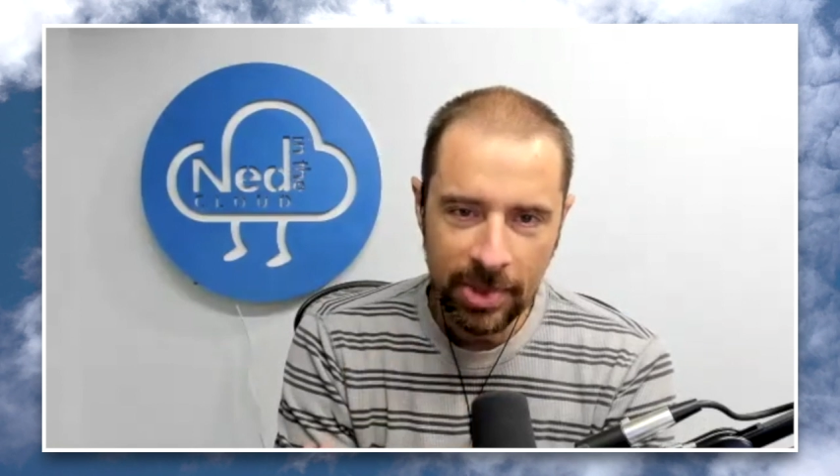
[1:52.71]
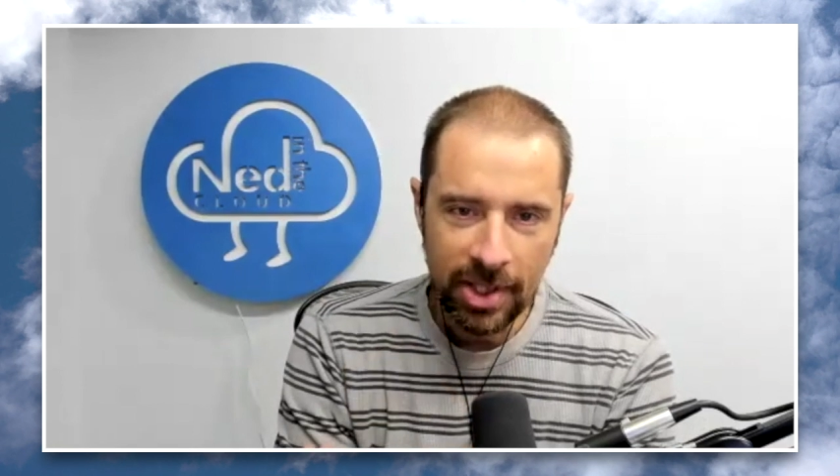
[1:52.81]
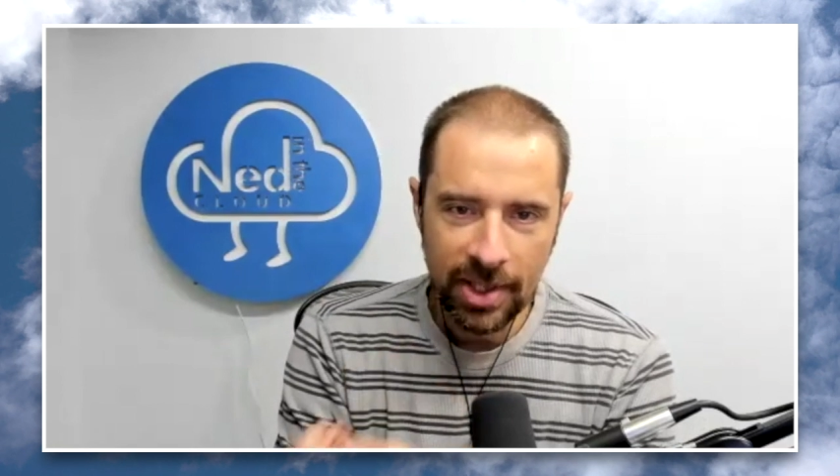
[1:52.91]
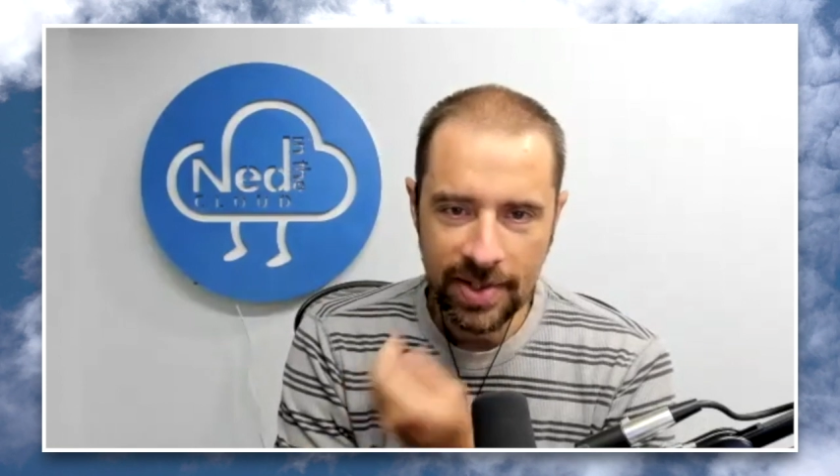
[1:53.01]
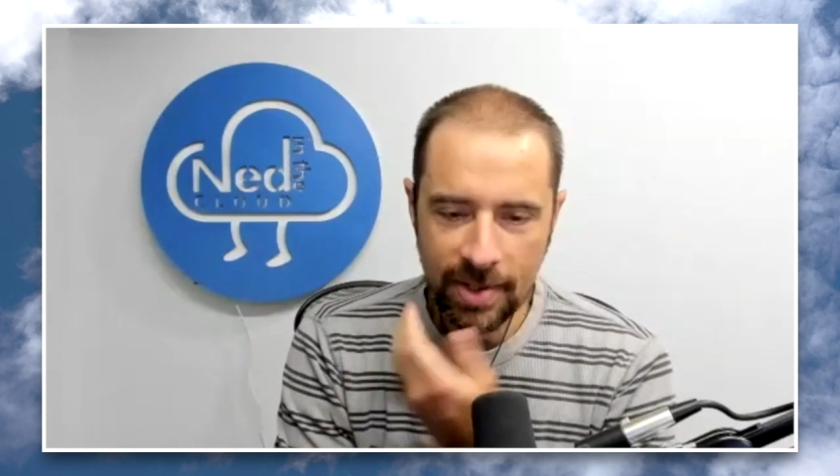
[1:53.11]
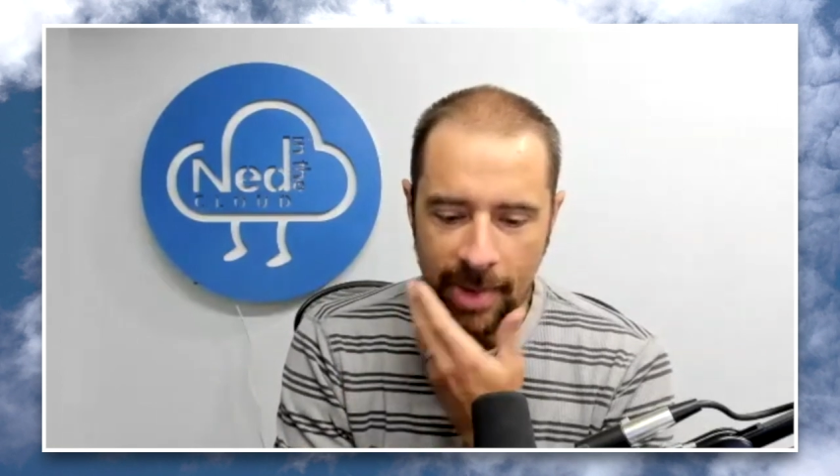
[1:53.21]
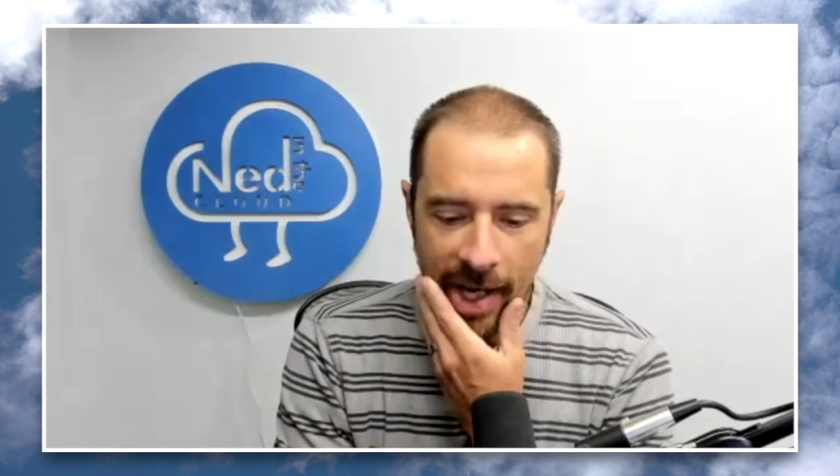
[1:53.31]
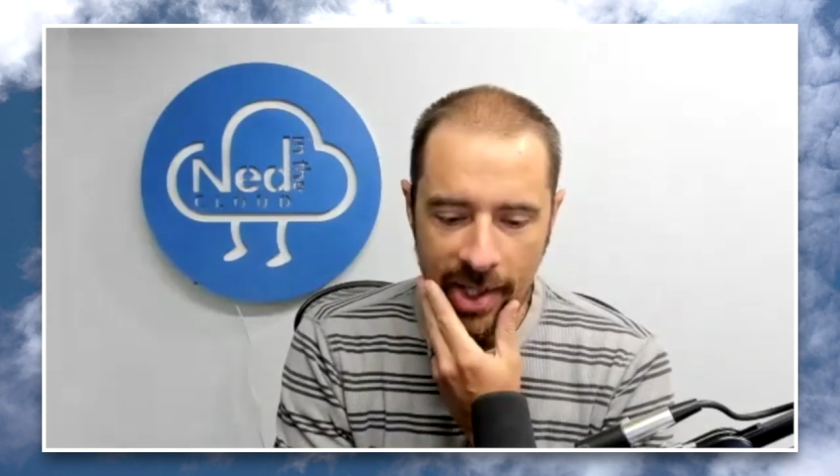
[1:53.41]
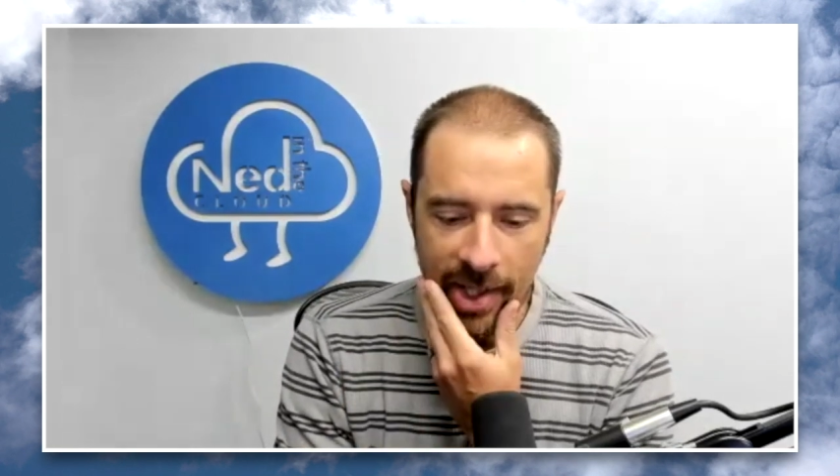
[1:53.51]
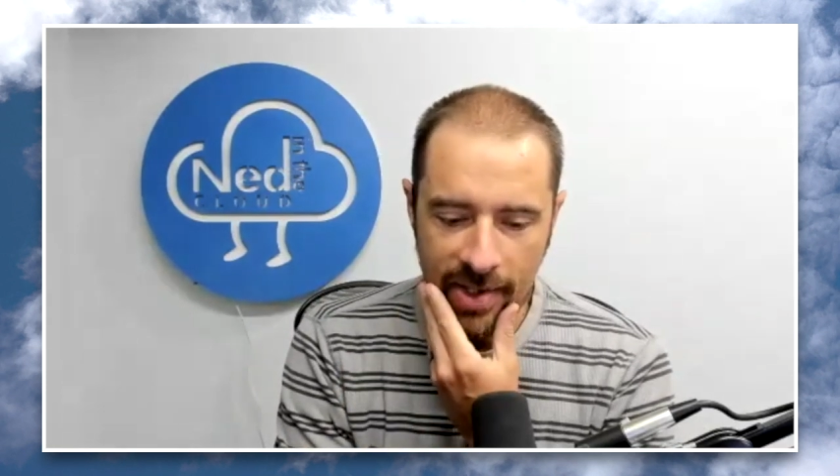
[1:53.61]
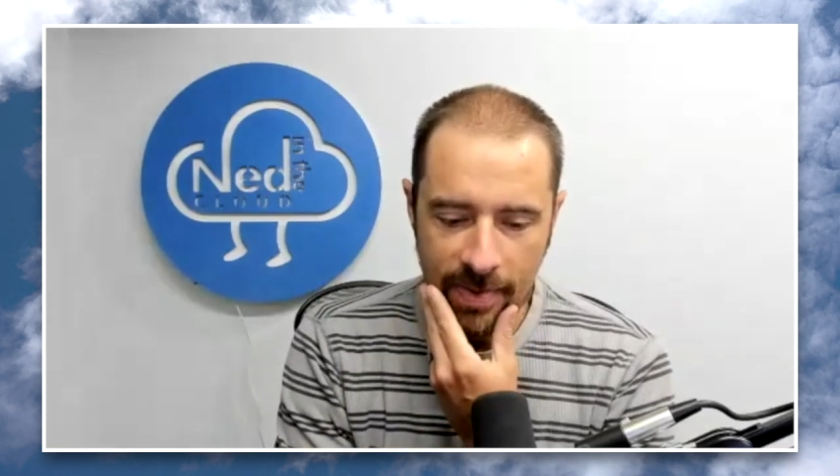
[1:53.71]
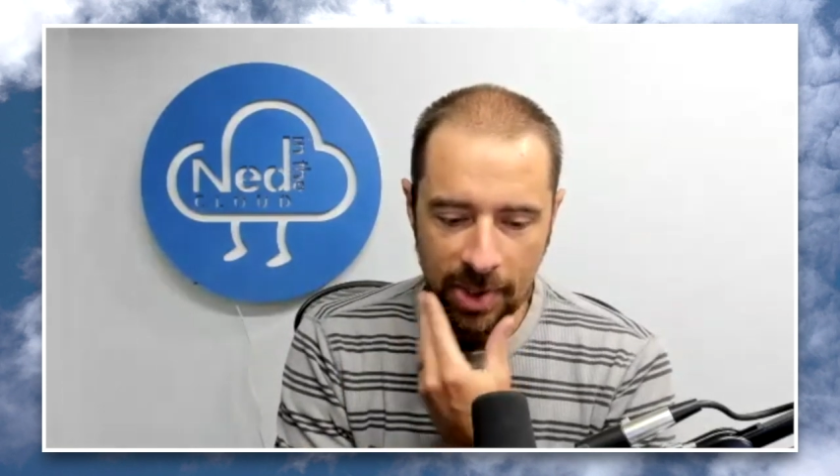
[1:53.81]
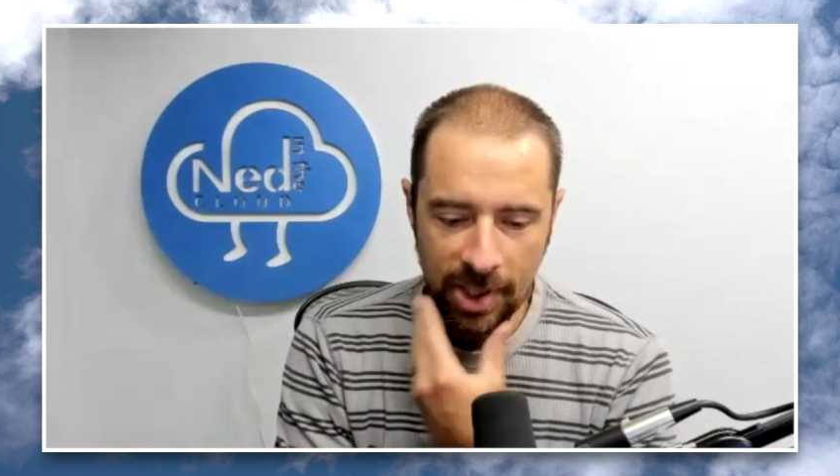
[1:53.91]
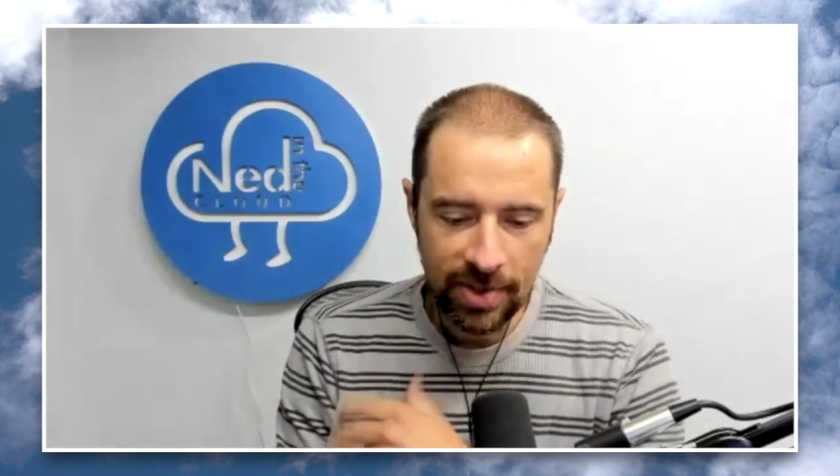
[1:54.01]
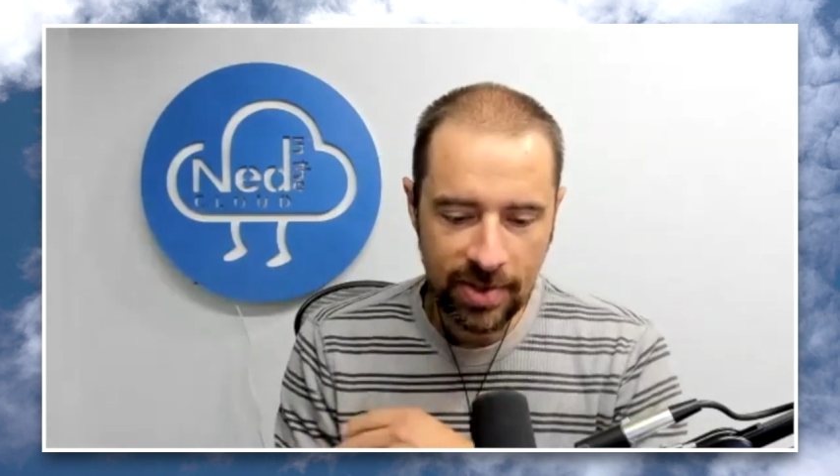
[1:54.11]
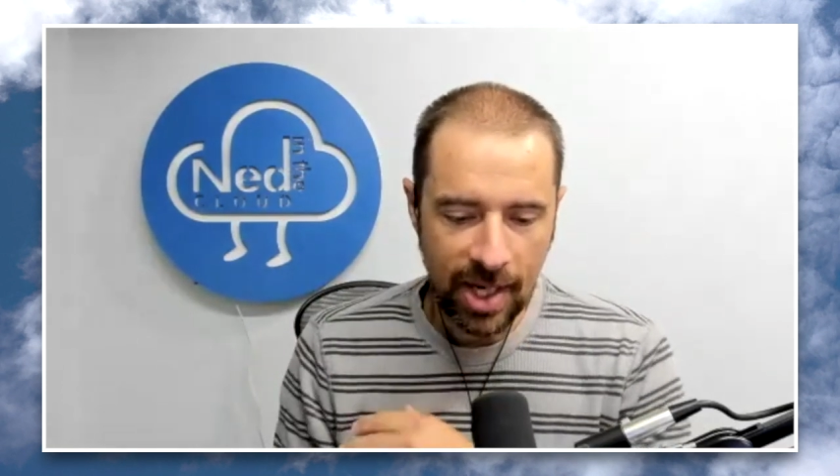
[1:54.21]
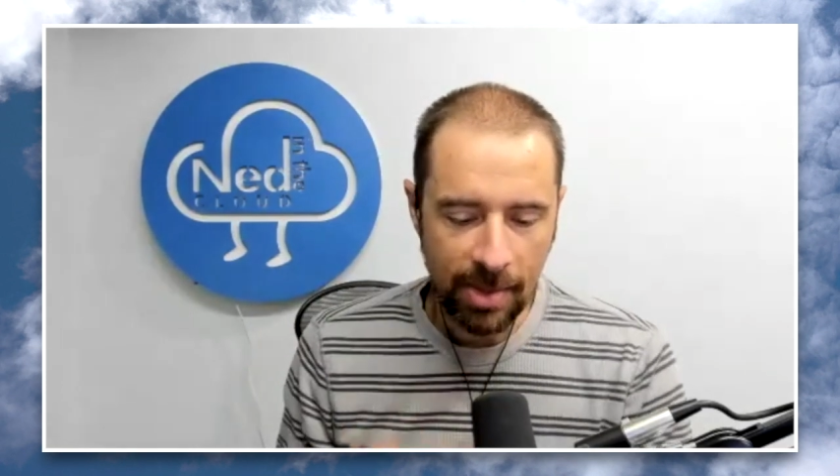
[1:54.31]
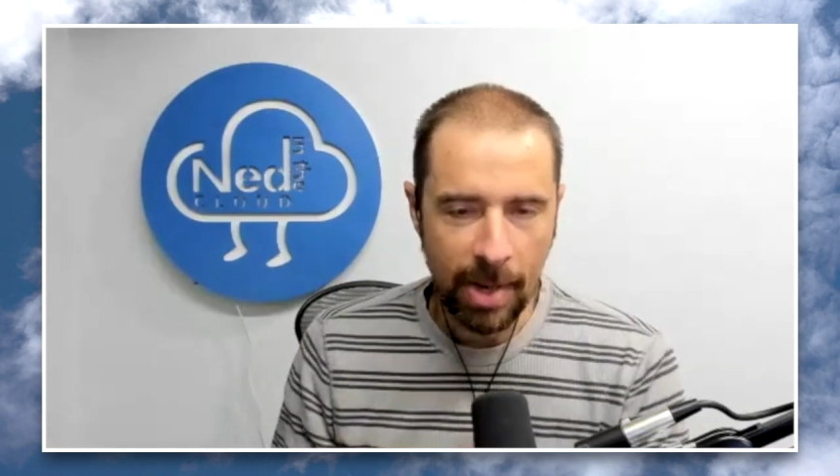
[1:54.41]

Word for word: curious about is because I'm,